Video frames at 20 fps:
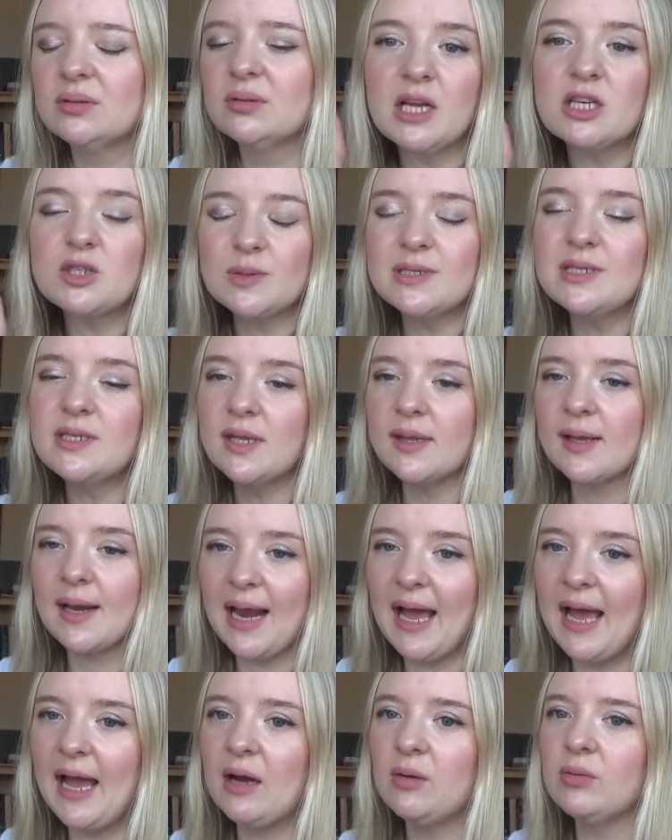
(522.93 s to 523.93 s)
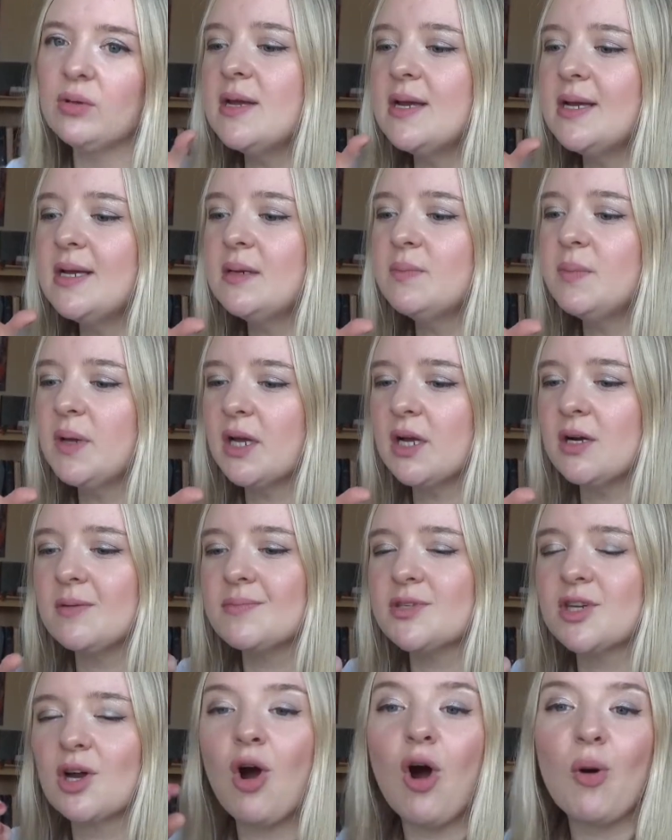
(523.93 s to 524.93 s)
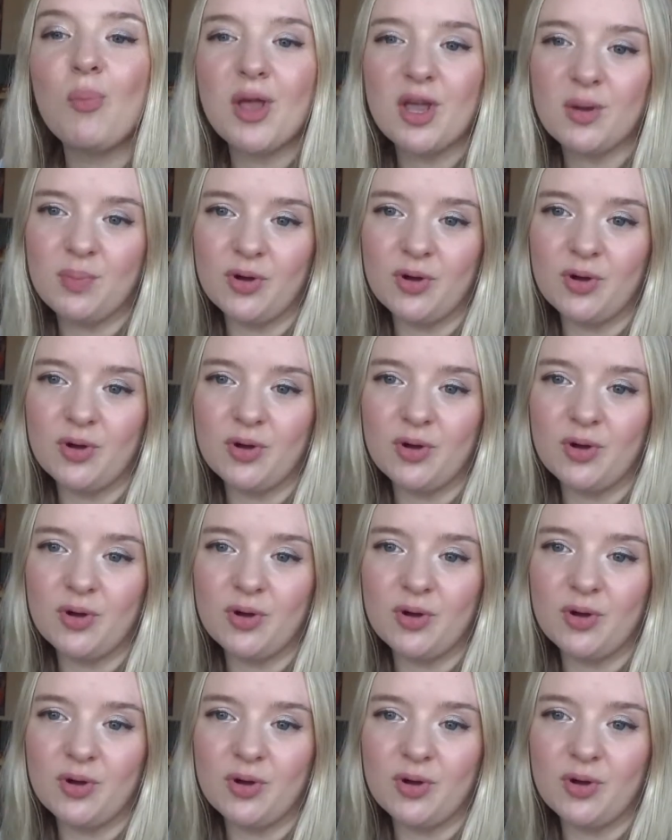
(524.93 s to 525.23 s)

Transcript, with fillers: Twisty the Clown, becomes a comic